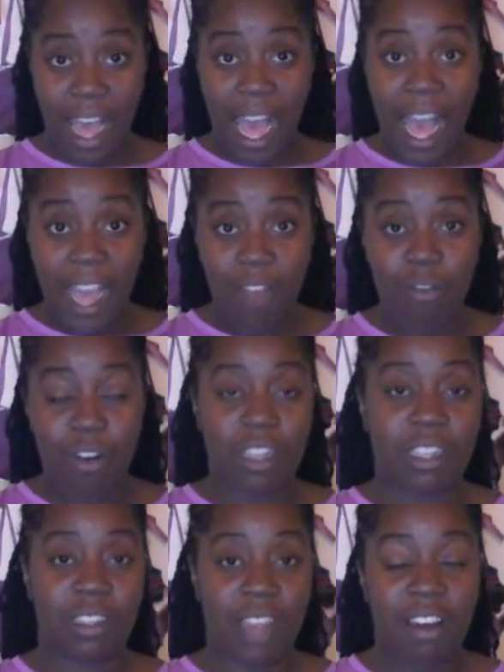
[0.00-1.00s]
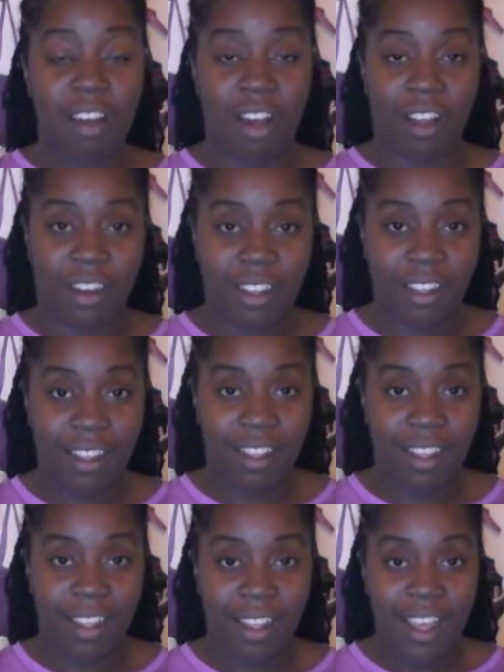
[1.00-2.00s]
I run a salon.
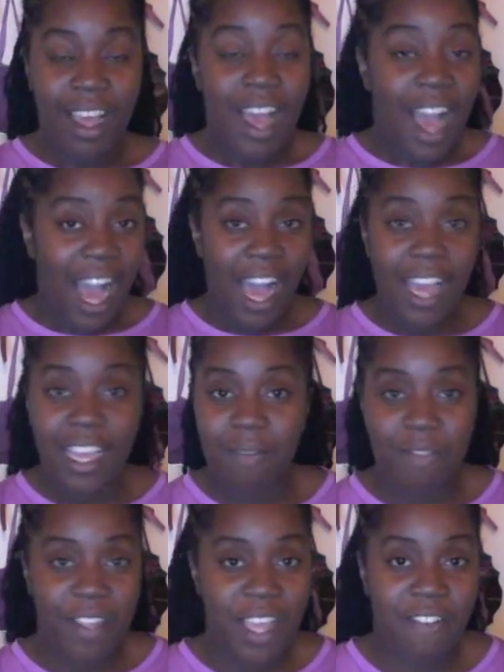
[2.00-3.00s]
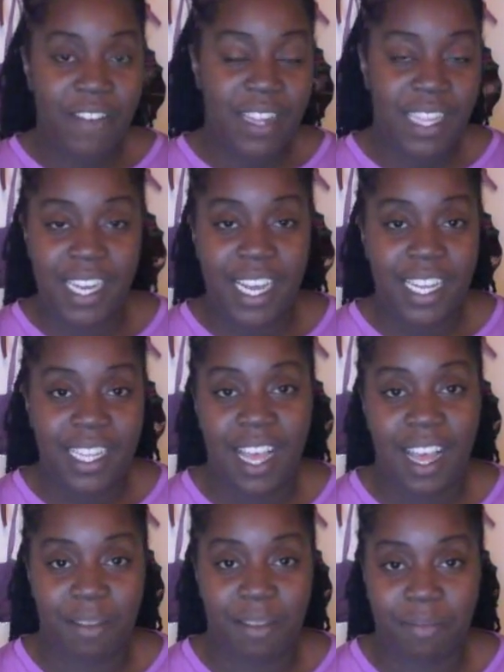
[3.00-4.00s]
I am there in the
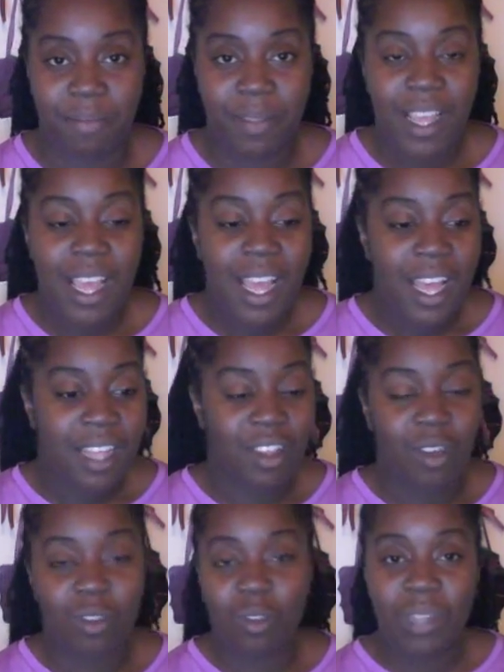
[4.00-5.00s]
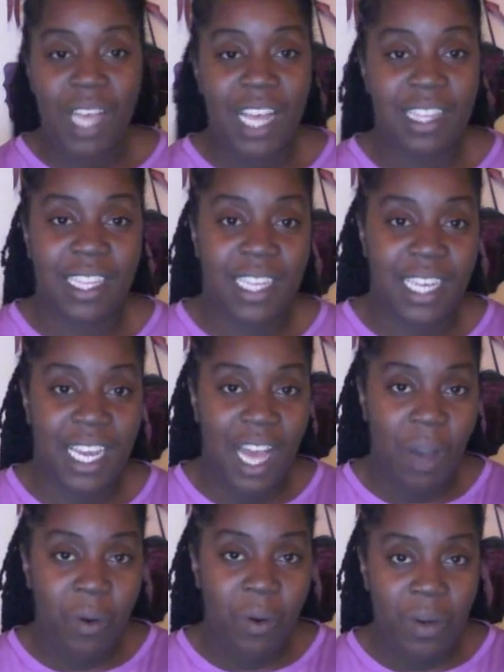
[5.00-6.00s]
daytime. So sometimes in the day
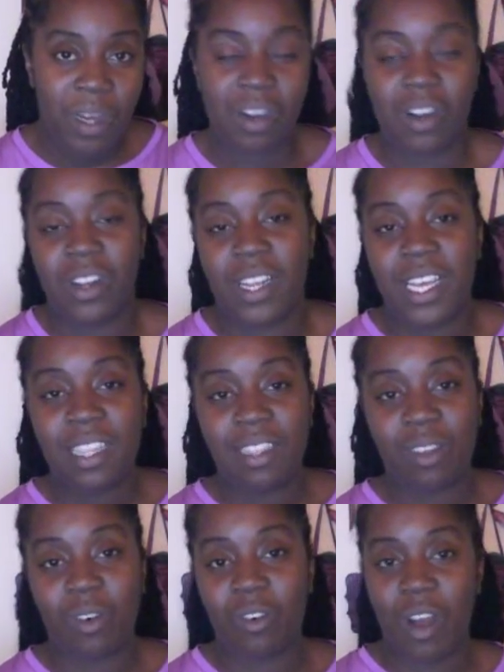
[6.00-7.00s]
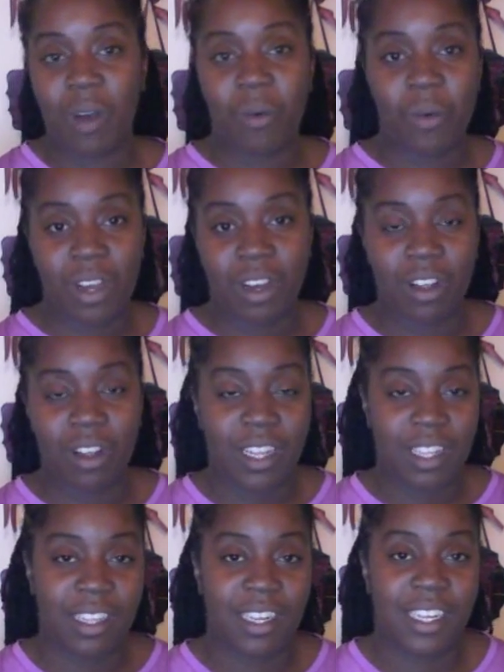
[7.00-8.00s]
I will work on this or I'll work on
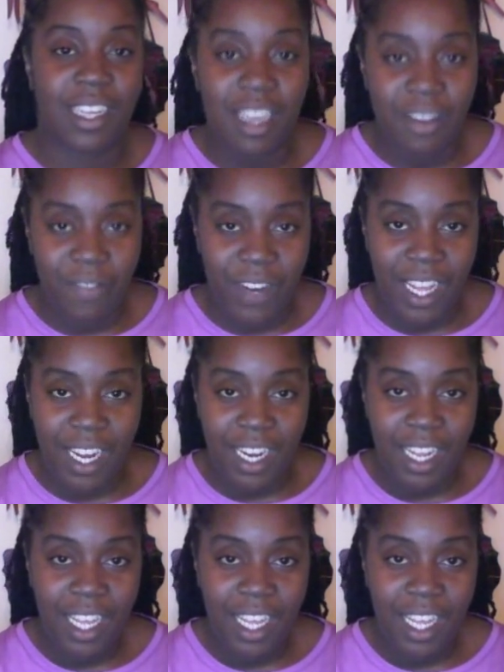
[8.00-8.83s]
this in the evening.